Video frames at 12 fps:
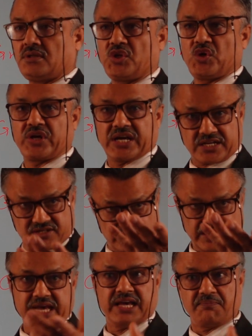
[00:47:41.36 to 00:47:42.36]
You get
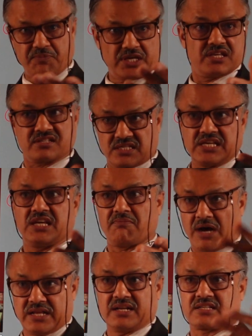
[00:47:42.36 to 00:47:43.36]
A, B, C,
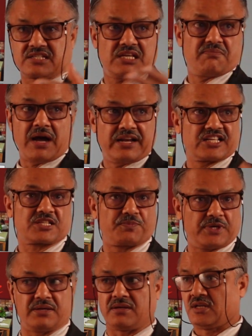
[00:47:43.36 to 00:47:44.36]
minus
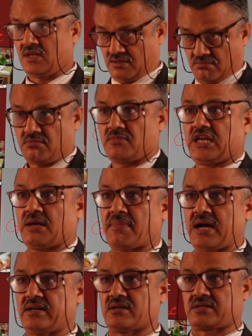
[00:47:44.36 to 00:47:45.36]
B, A
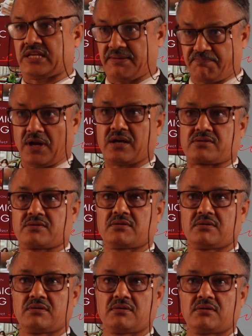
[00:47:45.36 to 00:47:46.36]
minus, A plus,
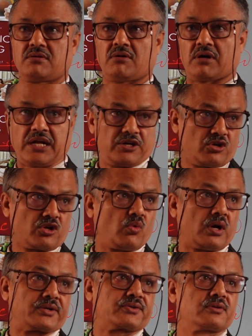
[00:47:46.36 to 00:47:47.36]
or I don't know what.